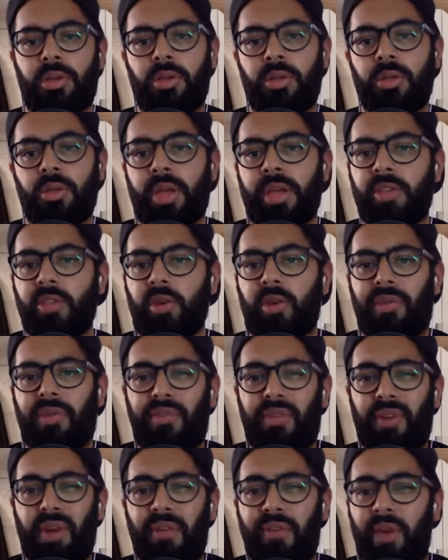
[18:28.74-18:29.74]
He's got
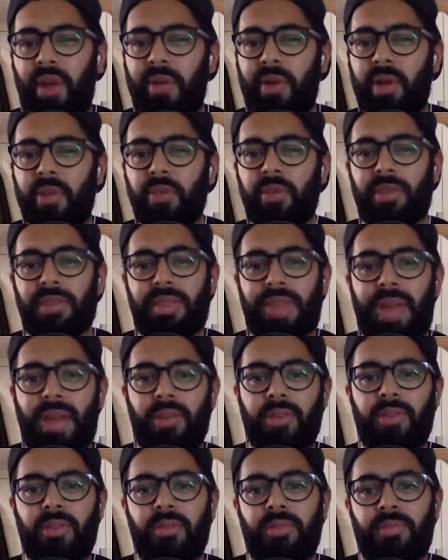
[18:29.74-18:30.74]
a
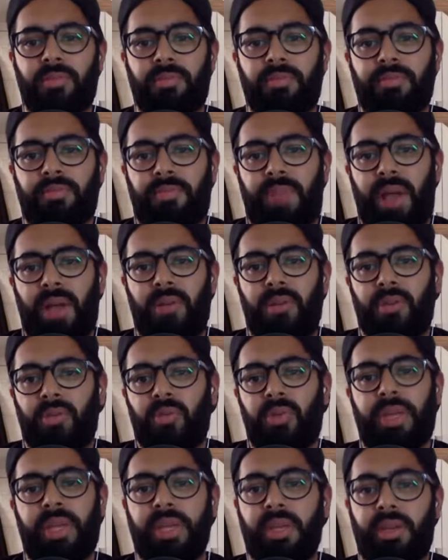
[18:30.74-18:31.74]
£500,000 a
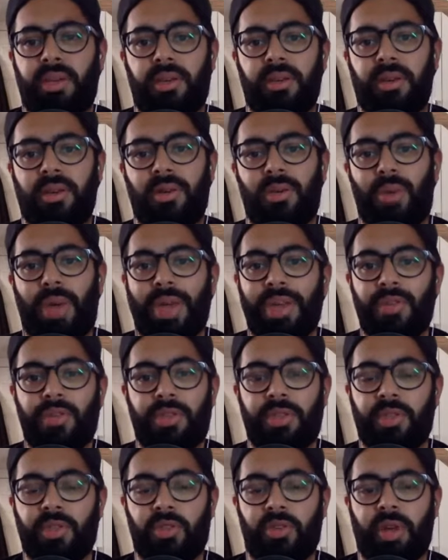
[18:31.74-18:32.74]
week wage,
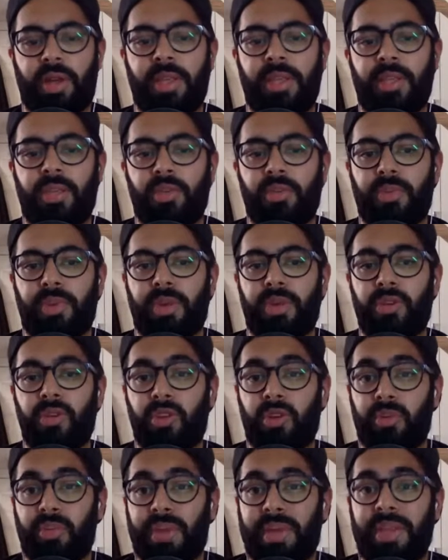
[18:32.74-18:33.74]
which is crazy.
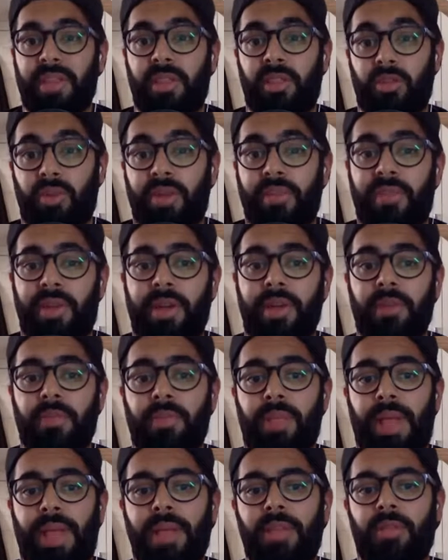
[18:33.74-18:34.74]
You could bring in 3 very
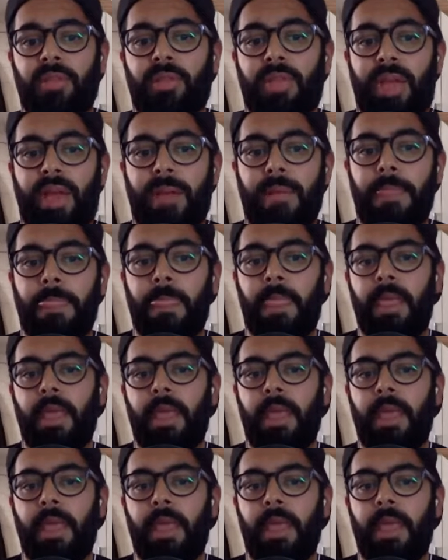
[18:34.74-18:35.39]
good players on that.